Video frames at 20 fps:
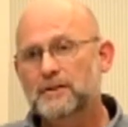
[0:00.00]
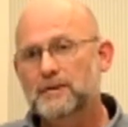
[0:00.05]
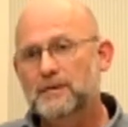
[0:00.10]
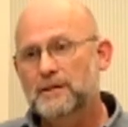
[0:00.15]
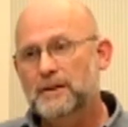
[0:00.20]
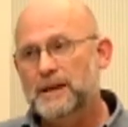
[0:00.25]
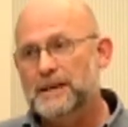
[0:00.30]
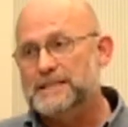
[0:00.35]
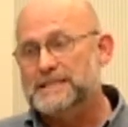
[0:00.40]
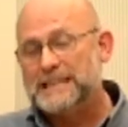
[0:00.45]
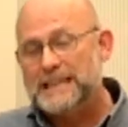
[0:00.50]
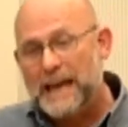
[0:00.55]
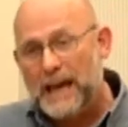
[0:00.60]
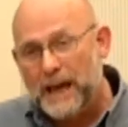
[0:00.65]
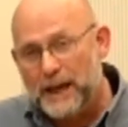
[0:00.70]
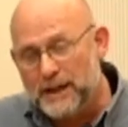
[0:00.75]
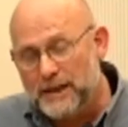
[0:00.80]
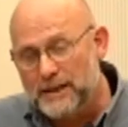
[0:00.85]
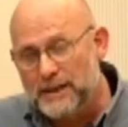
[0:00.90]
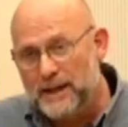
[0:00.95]
is
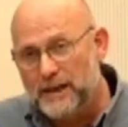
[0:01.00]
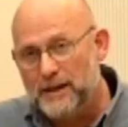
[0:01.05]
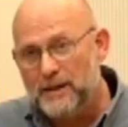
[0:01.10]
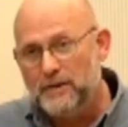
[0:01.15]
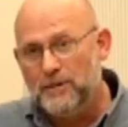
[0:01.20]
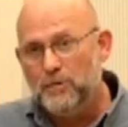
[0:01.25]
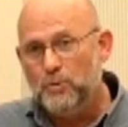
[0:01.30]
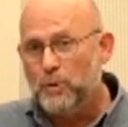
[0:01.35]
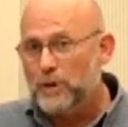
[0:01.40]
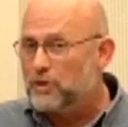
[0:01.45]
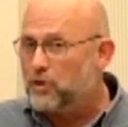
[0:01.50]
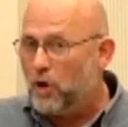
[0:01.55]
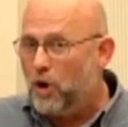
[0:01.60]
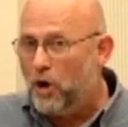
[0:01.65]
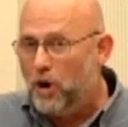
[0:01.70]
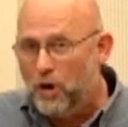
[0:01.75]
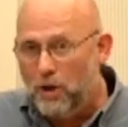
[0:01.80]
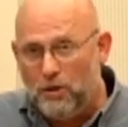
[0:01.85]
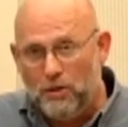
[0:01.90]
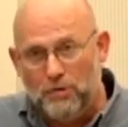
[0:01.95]
Canada with
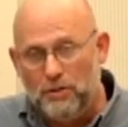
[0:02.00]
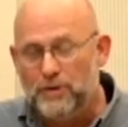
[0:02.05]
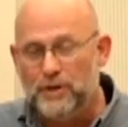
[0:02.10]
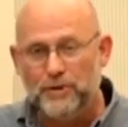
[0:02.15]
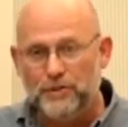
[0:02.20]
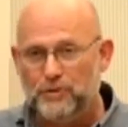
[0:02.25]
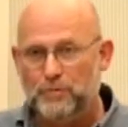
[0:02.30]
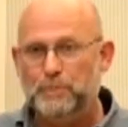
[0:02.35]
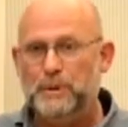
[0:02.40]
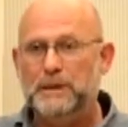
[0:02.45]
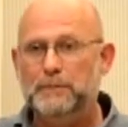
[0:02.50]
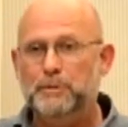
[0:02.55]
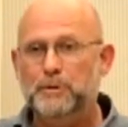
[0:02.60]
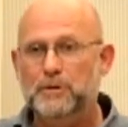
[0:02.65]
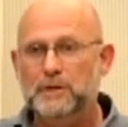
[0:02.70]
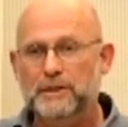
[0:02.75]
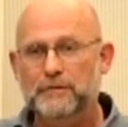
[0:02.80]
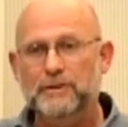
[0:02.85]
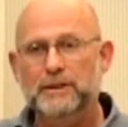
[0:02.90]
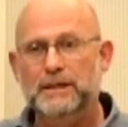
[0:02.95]
all those people
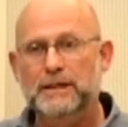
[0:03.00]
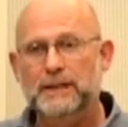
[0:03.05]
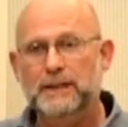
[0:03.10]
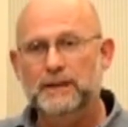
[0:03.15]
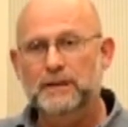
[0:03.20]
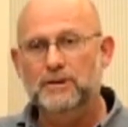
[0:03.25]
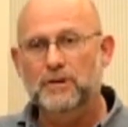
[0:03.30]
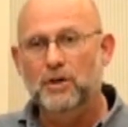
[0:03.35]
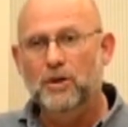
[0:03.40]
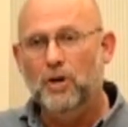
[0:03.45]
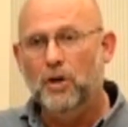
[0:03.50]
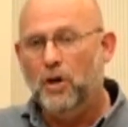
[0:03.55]
living in it.